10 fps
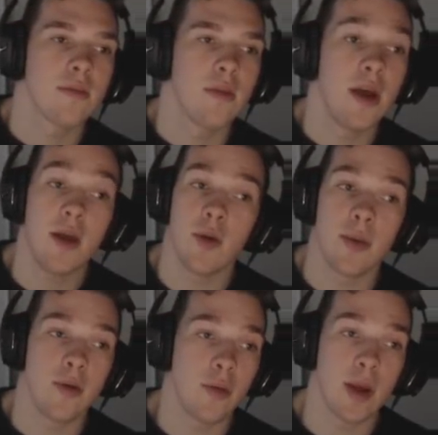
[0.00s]
I
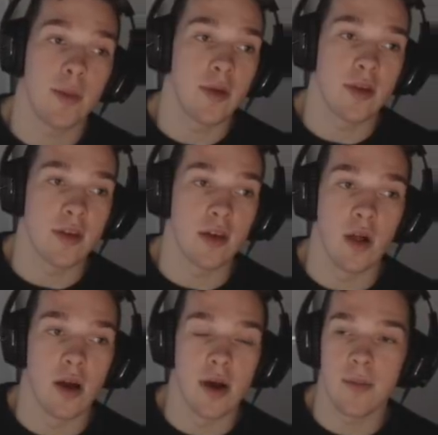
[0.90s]
think we made him use the
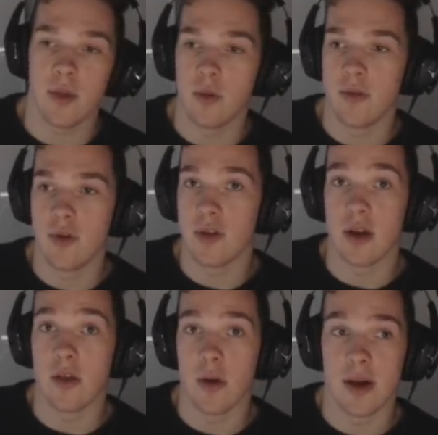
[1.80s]
Zealot, right? He wouldn't have used it
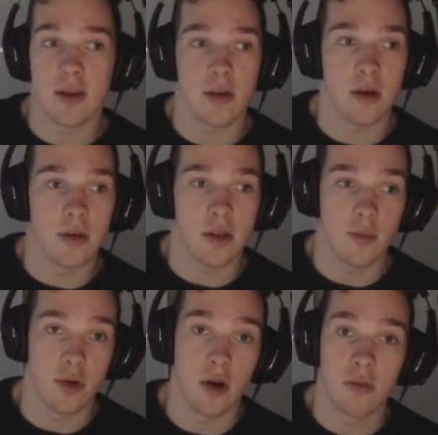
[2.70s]
otherwise, so that's a
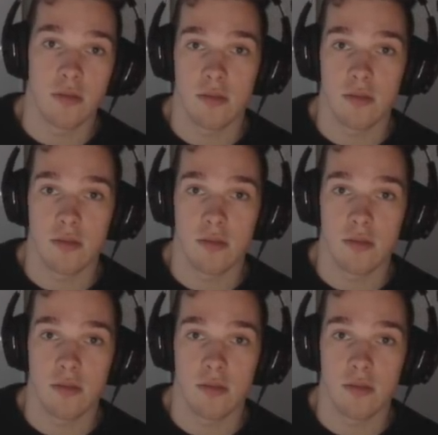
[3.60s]
pro.